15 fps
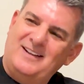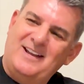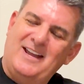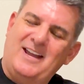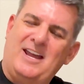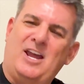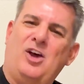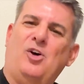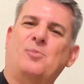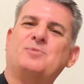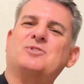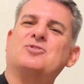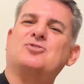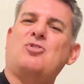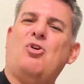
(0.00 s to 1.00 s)
It
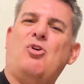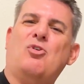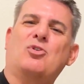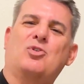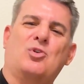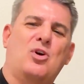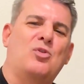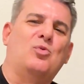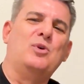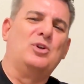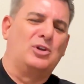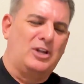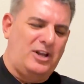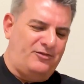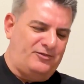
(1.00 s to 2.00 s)
helps us all grow. We're
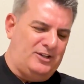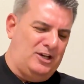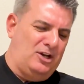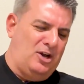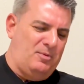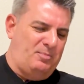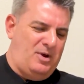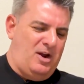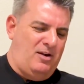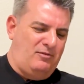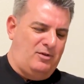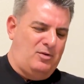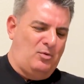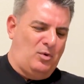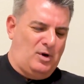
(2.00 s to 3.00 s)
lifting up
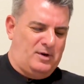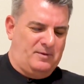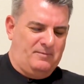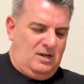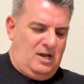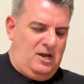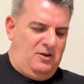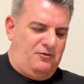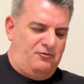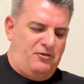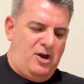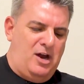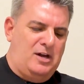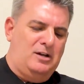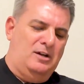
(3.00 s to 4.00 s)
everyone. And
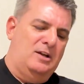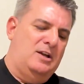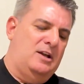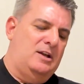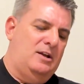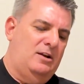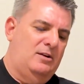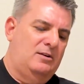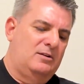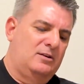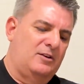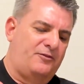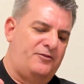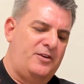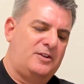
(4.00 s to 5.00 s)
finally,
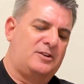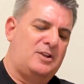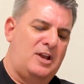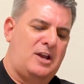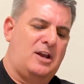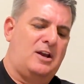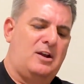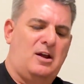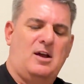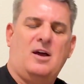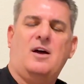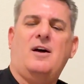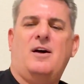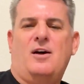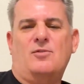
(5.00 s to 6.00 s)
the fifth thing
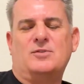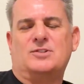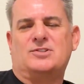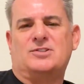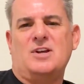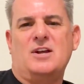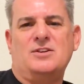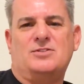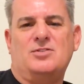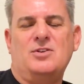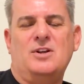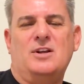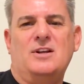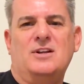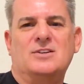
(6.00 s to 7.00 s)
I would say to
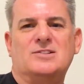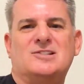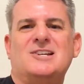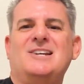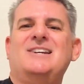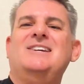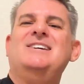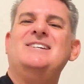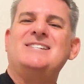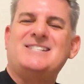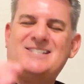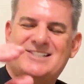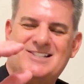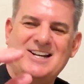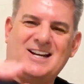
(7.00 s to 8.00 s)
you is
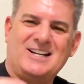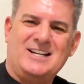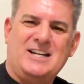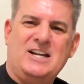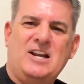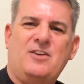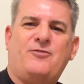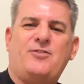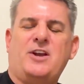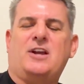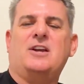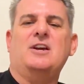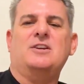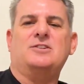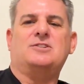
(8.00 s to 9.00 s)

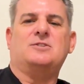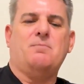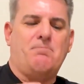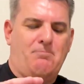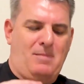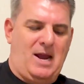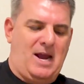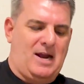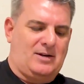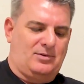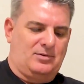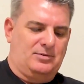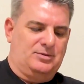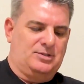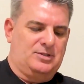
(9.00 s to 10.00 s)
significance
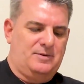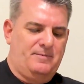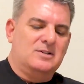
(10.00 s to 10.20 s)
matters.